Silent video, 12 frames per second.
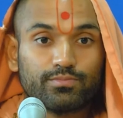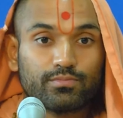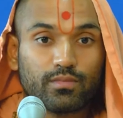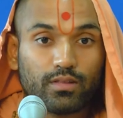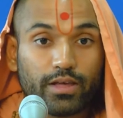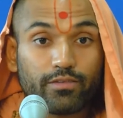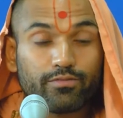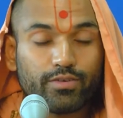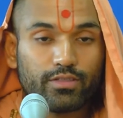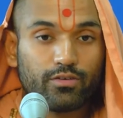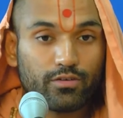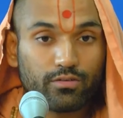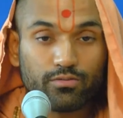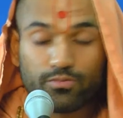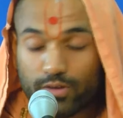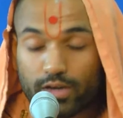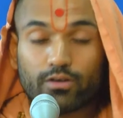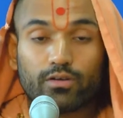like figure
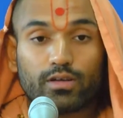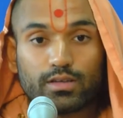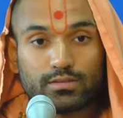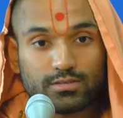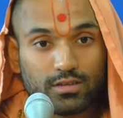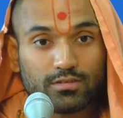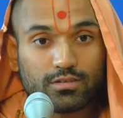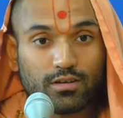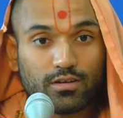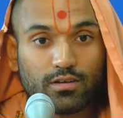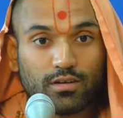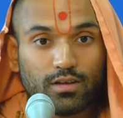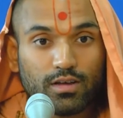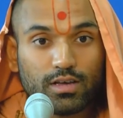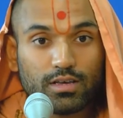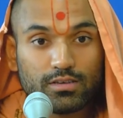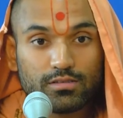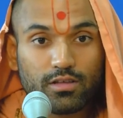figure in satsang.
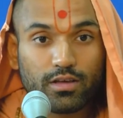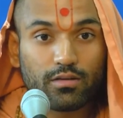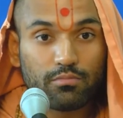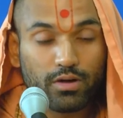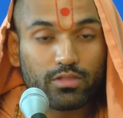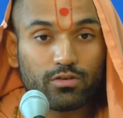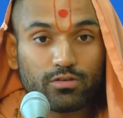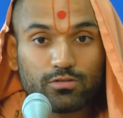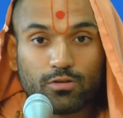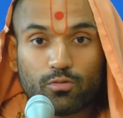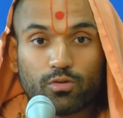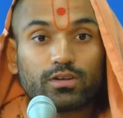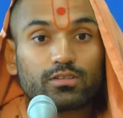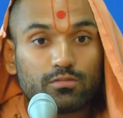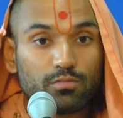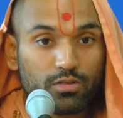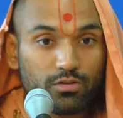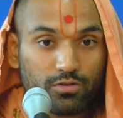He's like a mother. So what does a
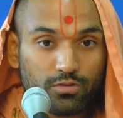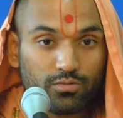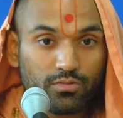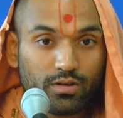mother do?